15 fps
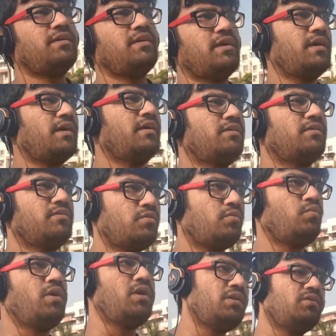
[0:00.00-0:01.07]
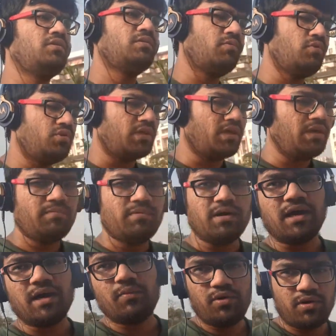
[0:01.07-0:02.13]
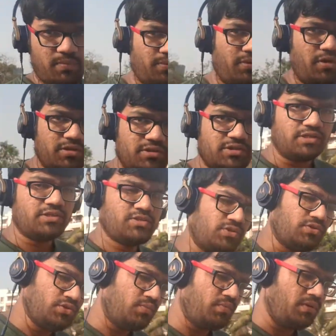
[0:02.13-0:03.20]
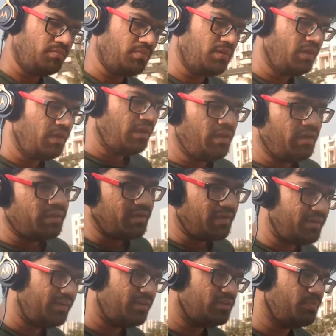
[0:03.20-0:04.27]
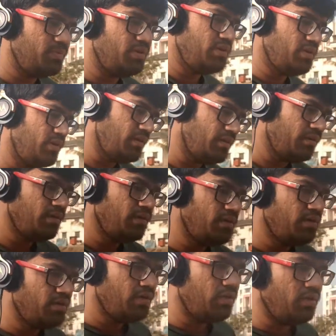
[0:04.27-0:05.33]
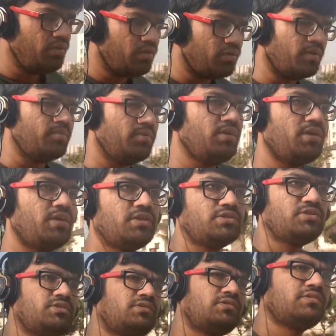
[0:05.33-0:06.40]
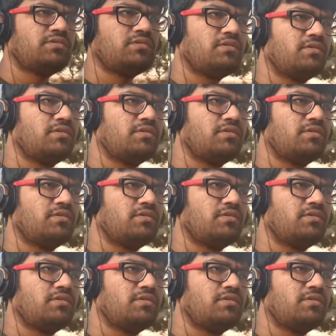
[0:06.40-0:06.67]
And one more time, I would apologize to you people that there's been no communication